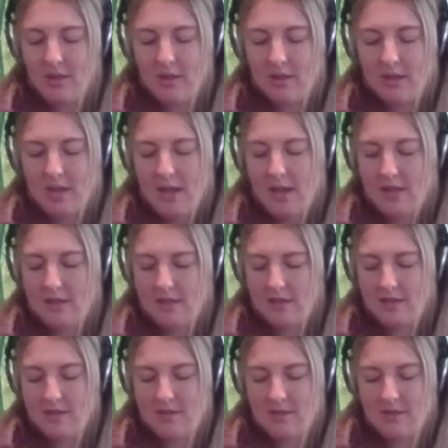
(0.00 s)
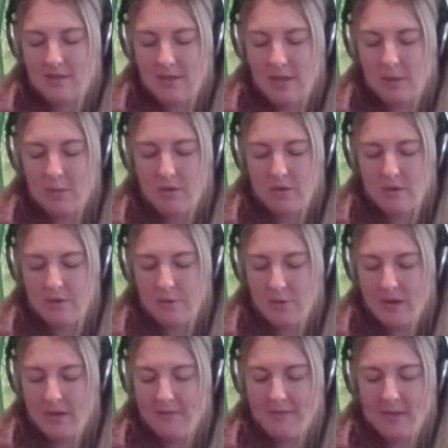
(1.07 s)
and there was quite
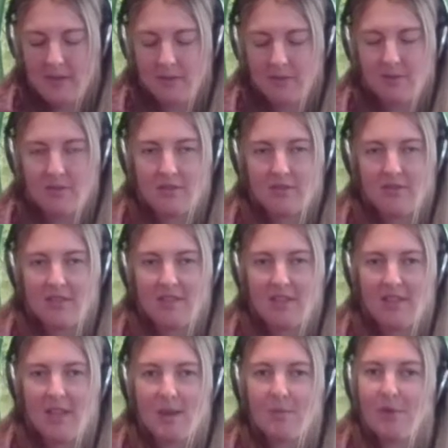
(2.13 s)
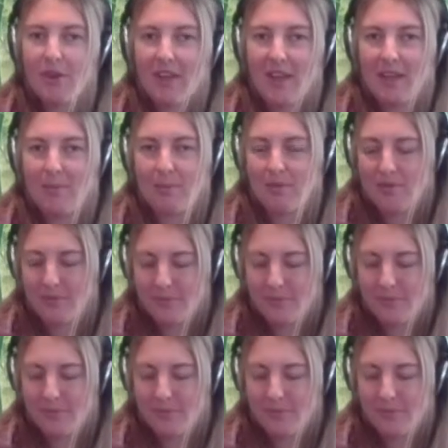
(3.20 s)
a few Game Boy games.